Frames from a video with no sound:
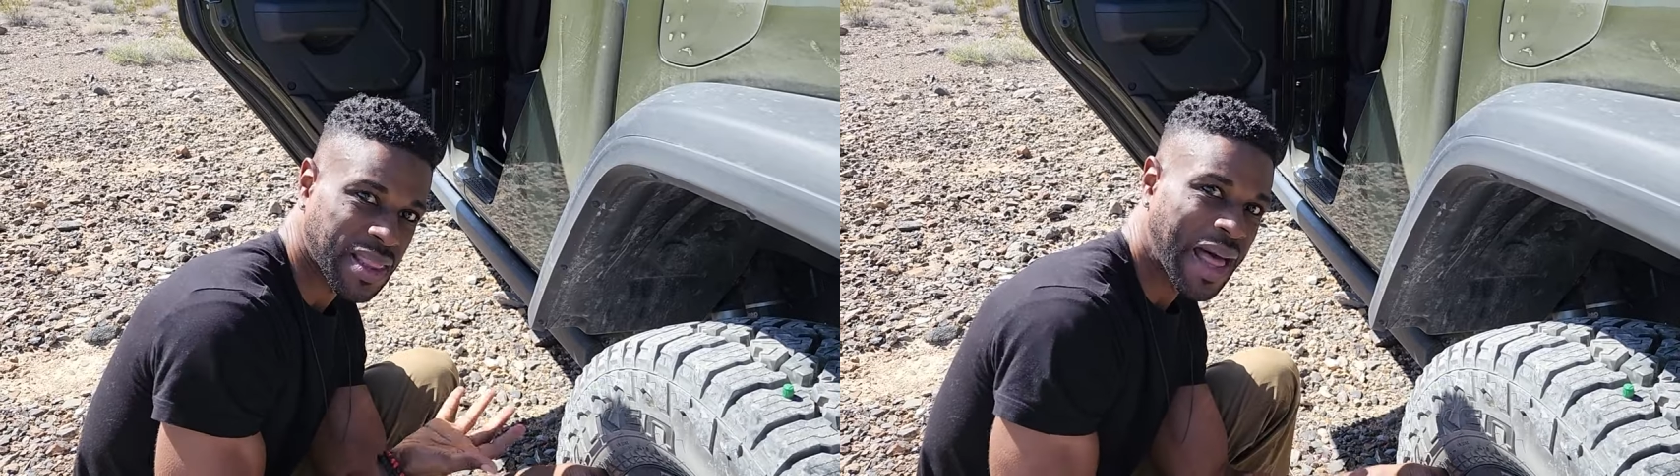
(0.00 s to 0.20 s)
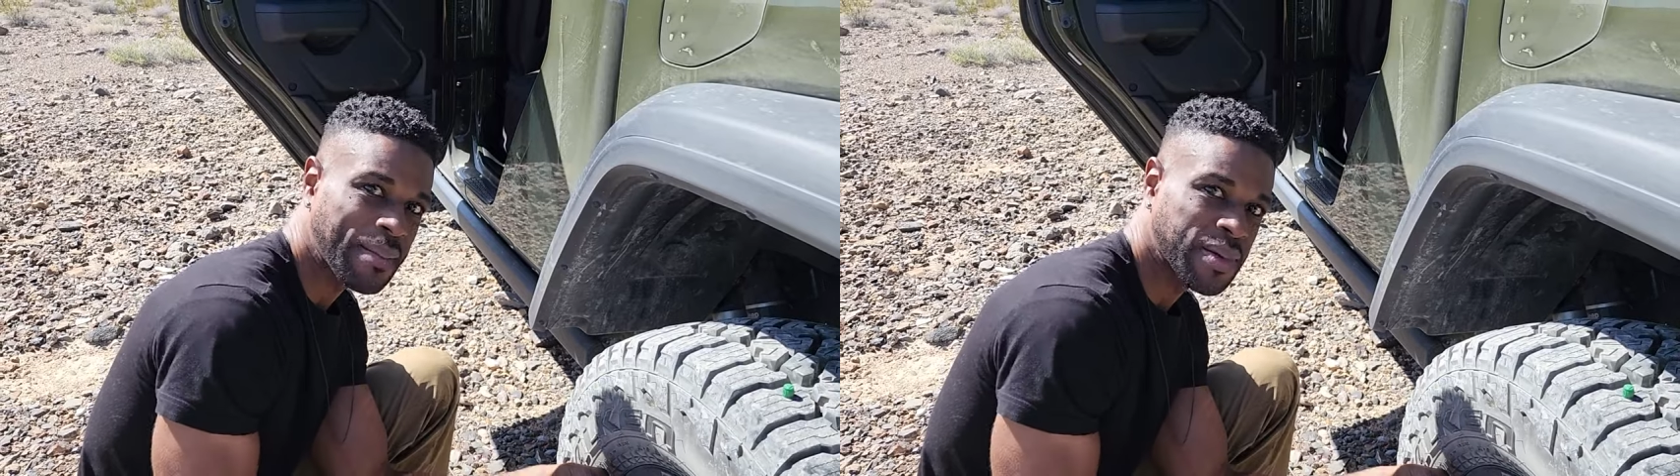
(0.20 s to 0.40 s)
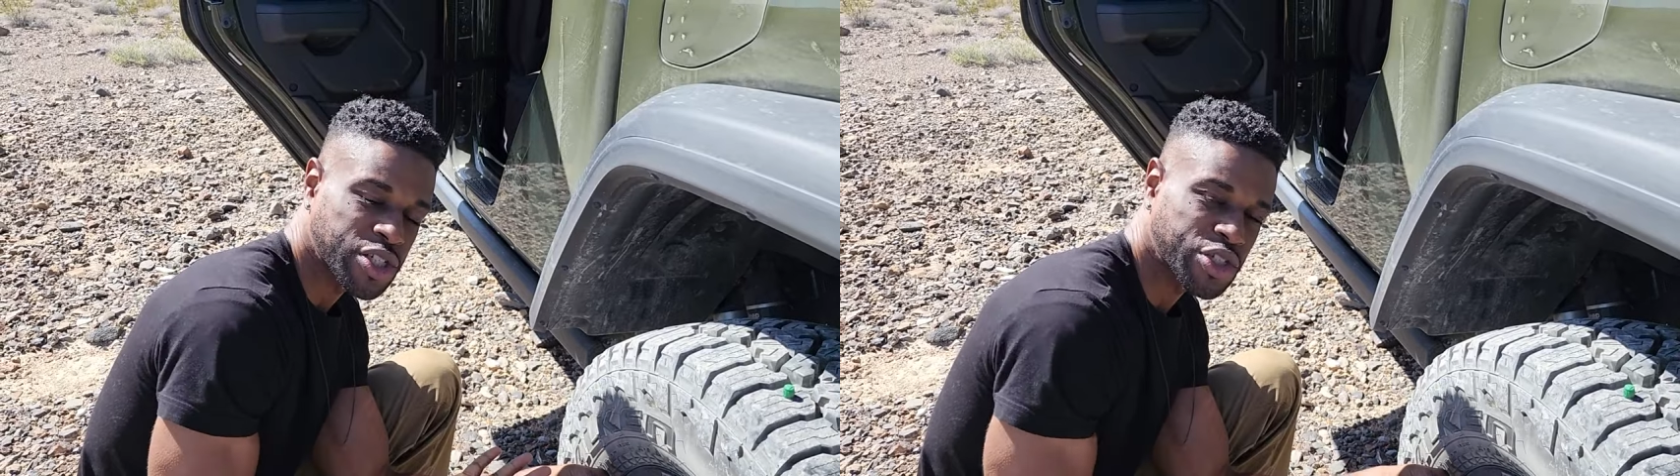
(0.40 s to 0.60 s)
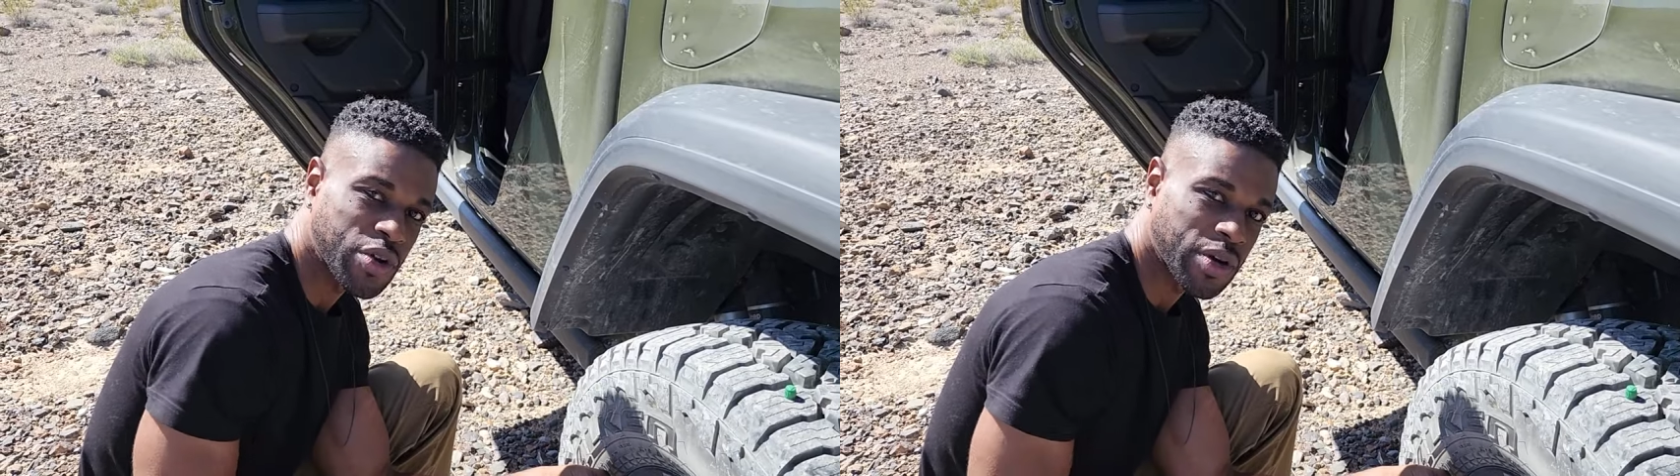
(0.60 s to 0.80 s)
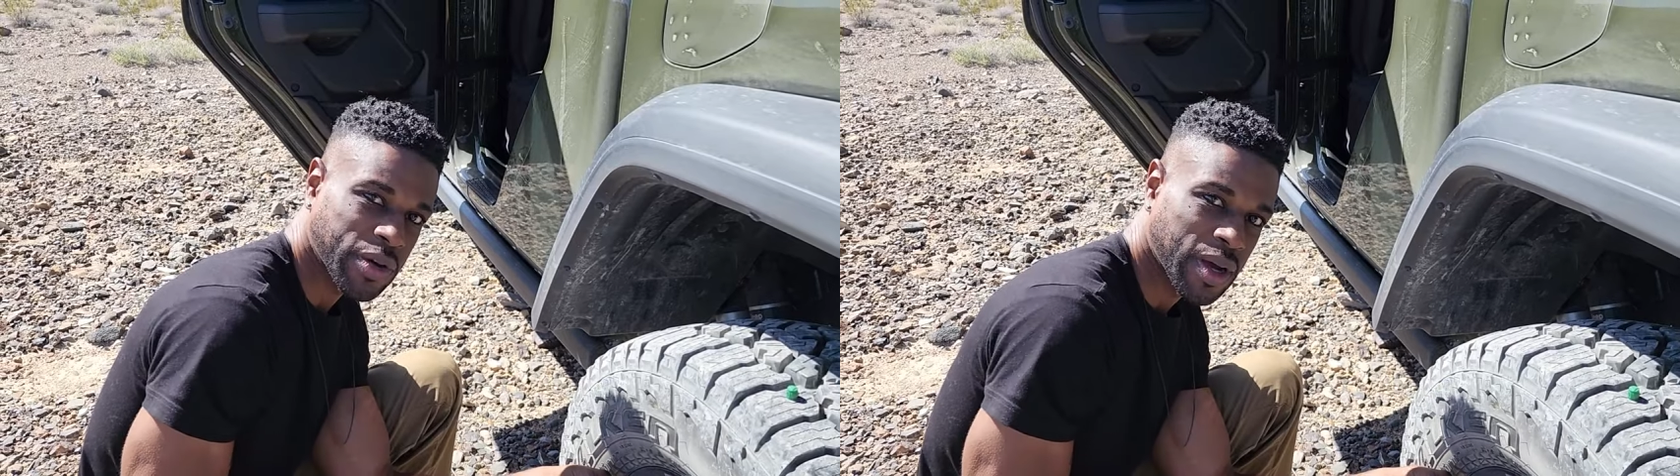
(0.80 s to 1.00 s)
lot much
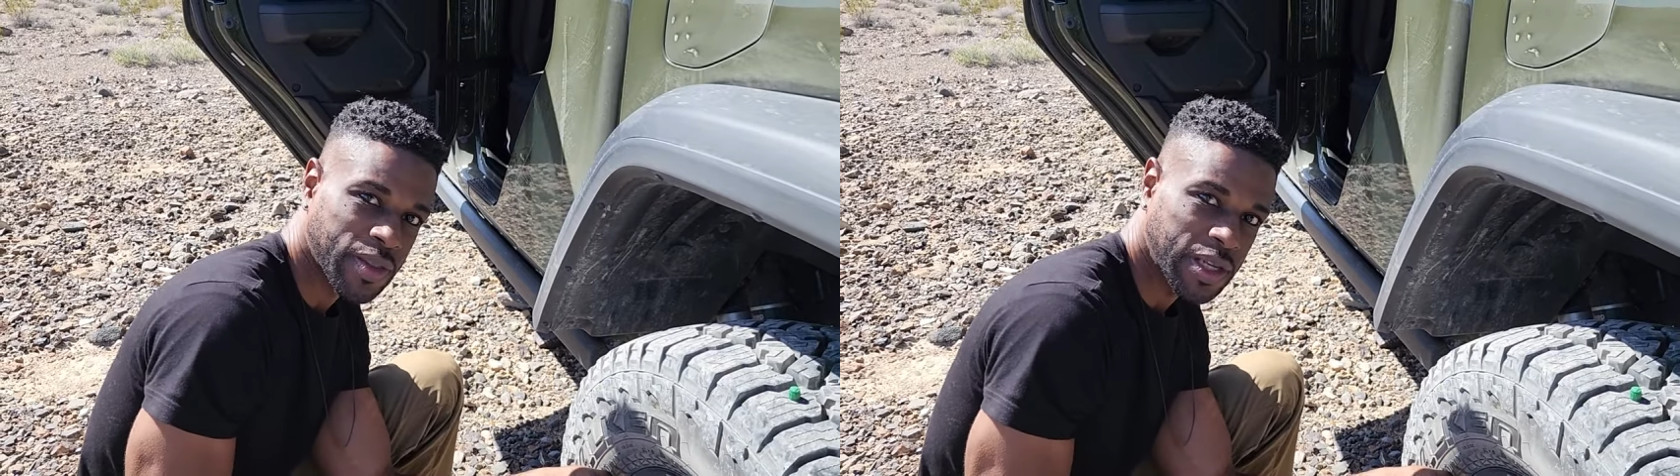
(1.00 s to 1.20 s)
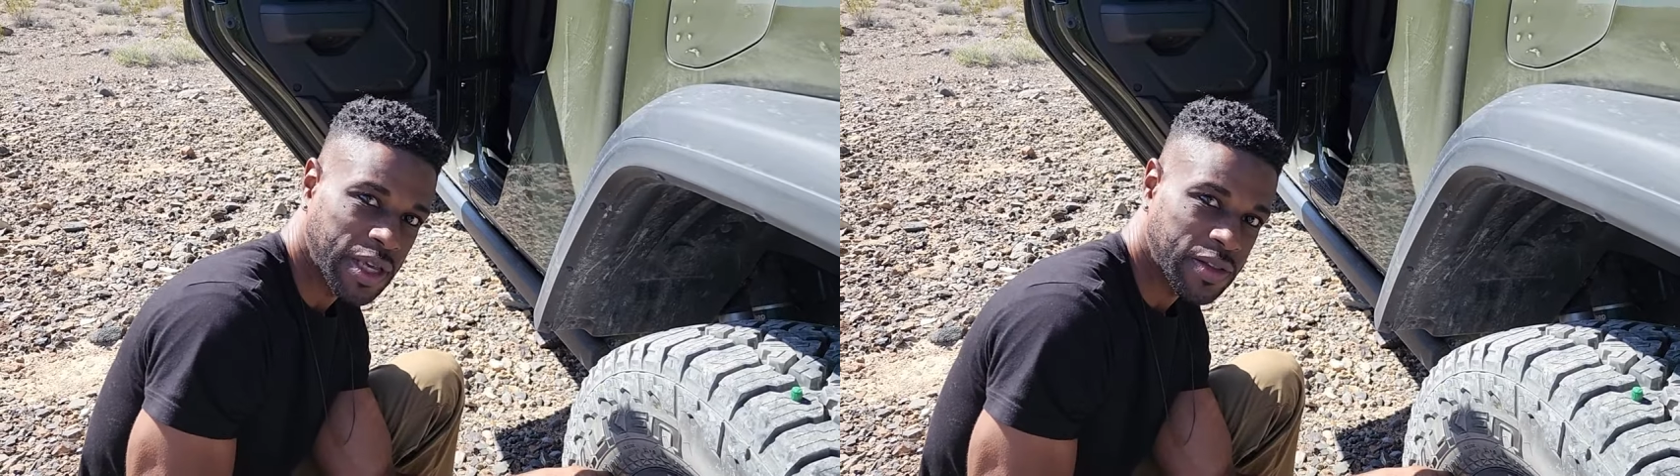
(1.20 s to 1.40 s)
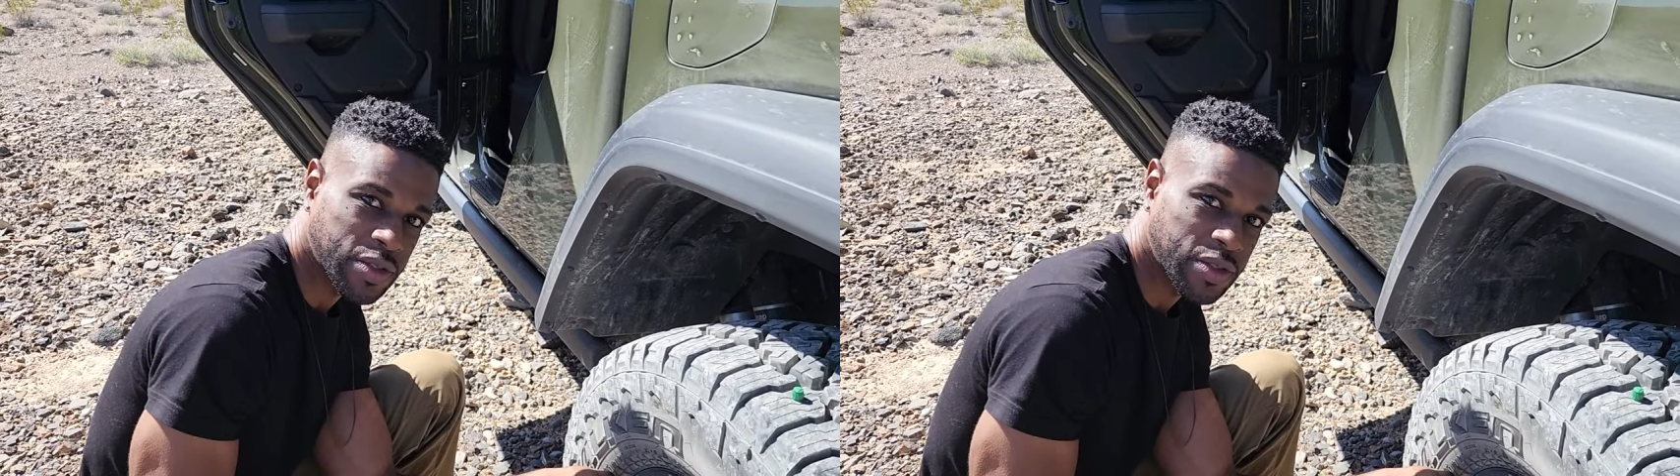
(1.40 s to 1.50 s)
stronger underneath.